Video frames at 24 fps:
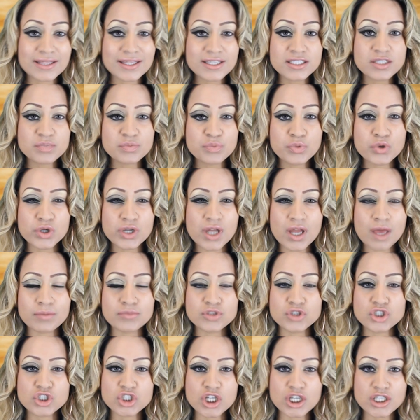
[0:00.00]
this point
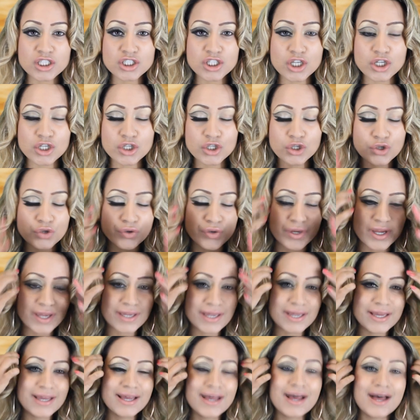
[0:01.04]
I'm just going to
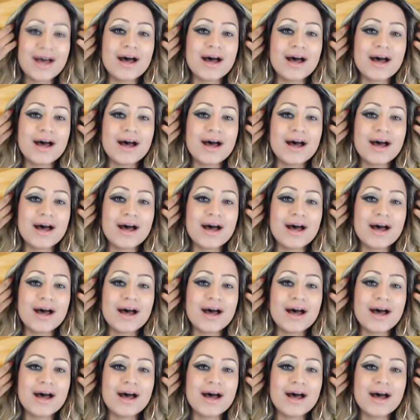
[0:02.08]
create